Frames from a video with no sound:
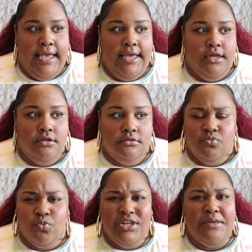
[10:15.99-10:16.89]
and
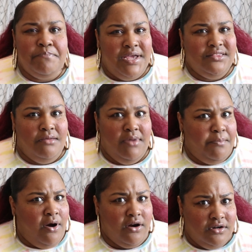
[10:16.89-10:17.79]
really pick them
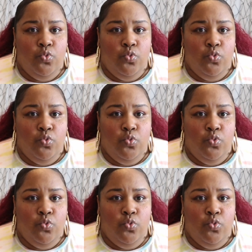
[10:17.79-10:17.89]
apart,